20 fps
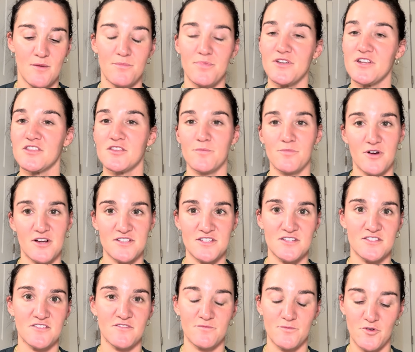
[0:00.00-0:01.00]
But in the
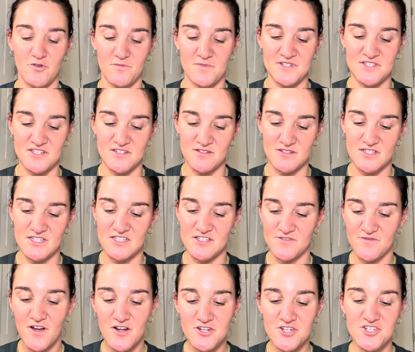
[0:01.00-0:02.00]
presence of movement
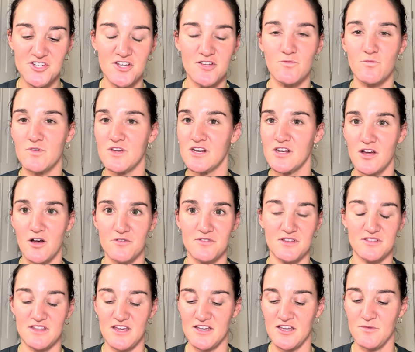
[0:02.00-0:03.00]
dysfunction, we know
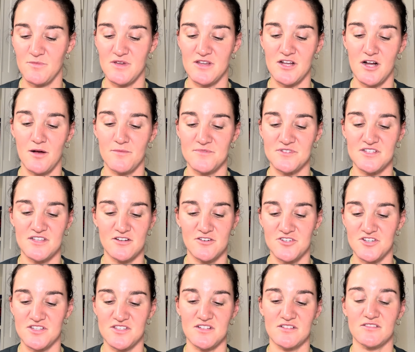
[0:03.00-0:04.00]
that they can become
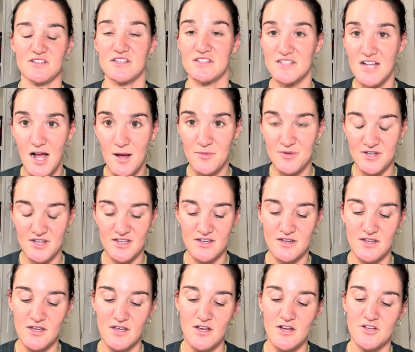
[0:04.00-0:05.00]
synergistically dominant.
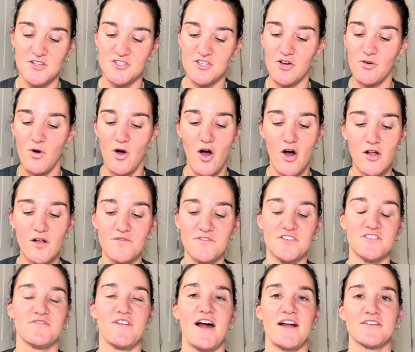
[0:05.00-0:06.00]
So all of
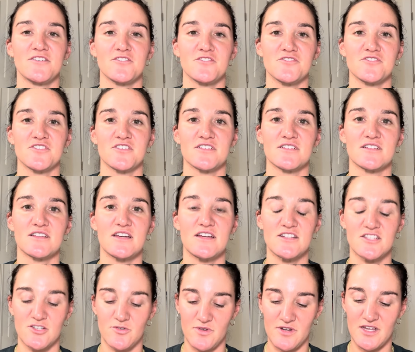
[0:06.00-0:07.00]
these factors could
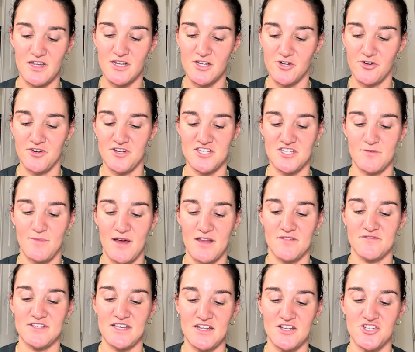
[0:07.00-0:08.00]
lead to an increased amount
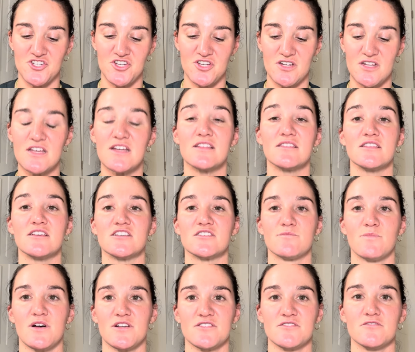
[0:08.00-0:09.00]
of tension in these
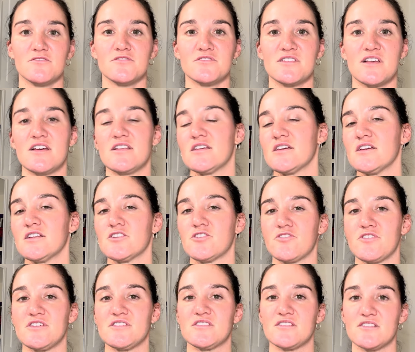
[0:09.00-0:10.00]
muscles and
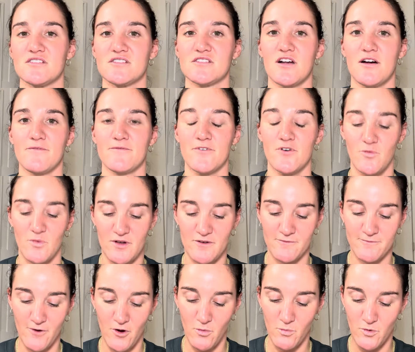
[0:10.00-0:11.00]
increase the discomfort when
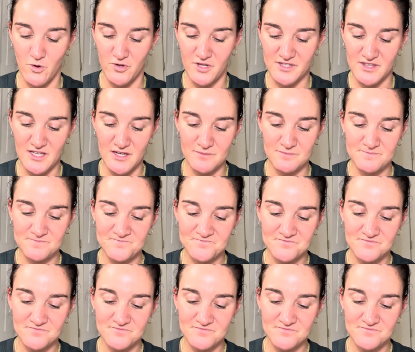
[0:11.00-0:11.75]
foam rolling them.